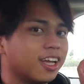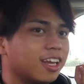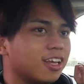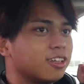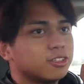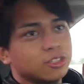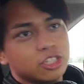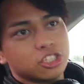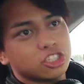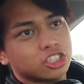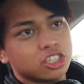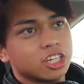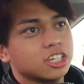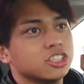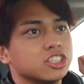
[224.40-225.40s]
gonna go to the
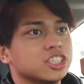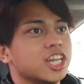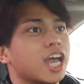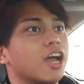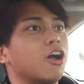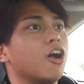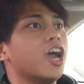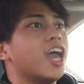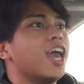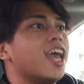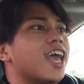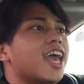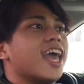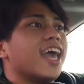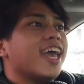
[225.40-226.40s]
church now,
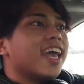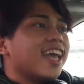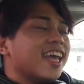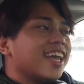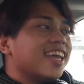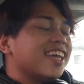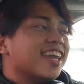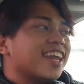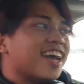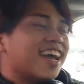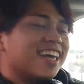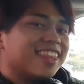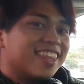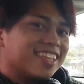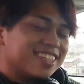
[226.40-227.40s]
and
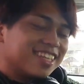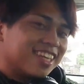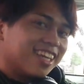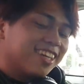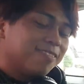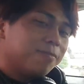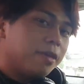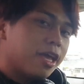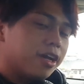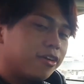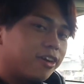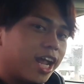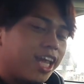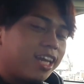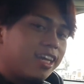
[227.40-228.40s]
I think it's gonna be a
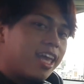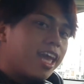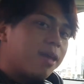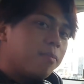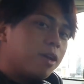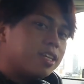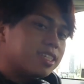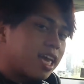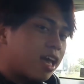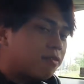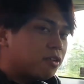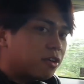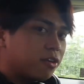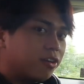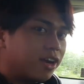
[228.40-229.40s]
great day because I have
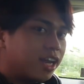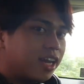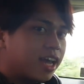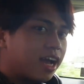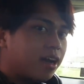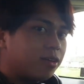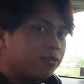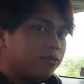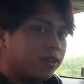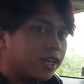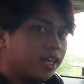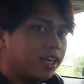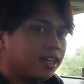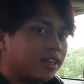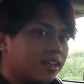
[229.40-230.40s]
a great
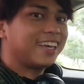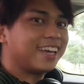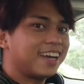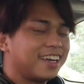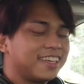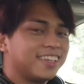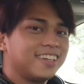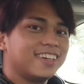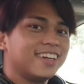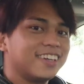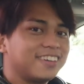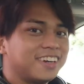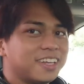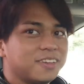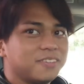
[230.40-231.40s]
outfit. Yeah, you're a
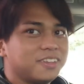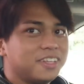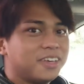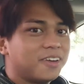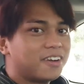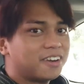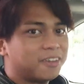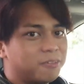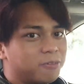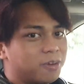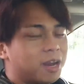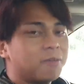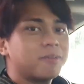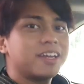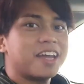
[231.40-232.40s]
great
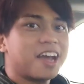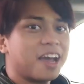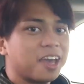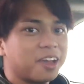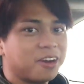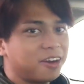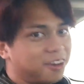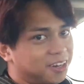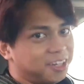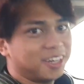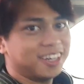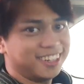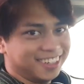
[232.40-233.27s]
videographer. I'm gonna hire her.